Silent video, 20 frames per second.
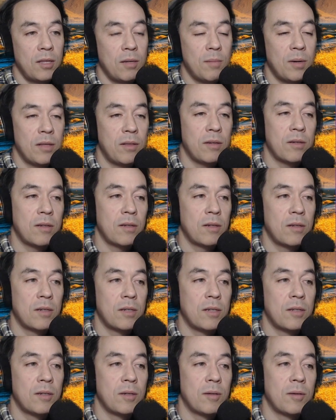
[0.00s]
They might thinking,
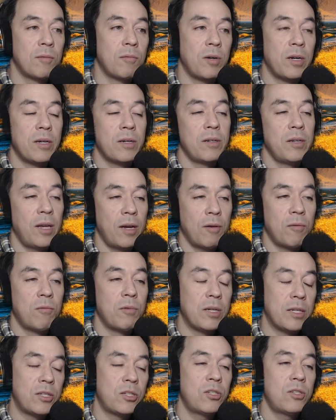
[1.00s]
well, yeah,
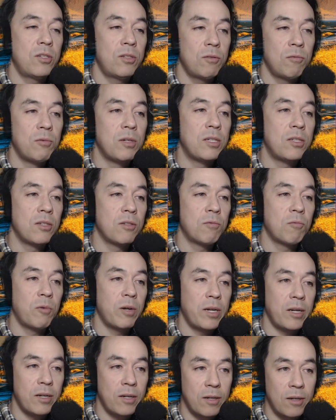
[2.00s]
which is
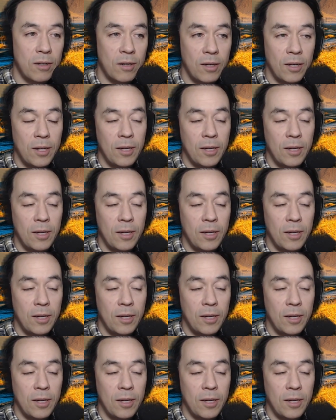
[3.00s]
where